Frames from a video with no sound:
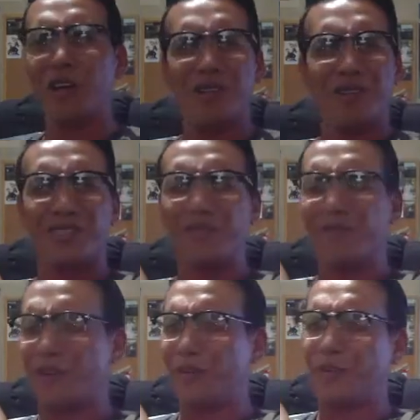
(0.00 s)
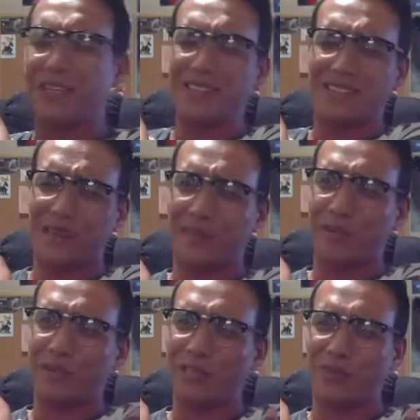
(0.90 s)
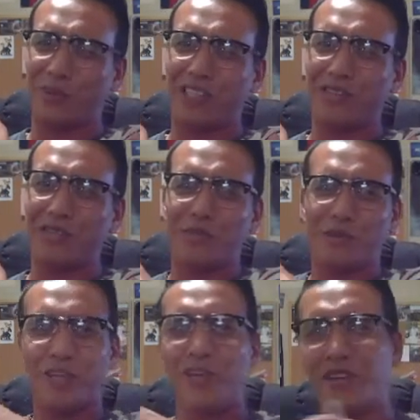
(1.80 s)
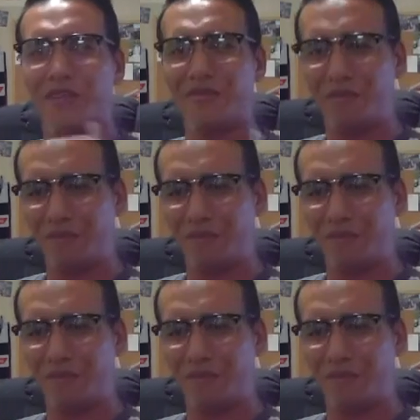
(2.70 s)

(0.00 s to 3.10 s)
There's some other things like perspective where you can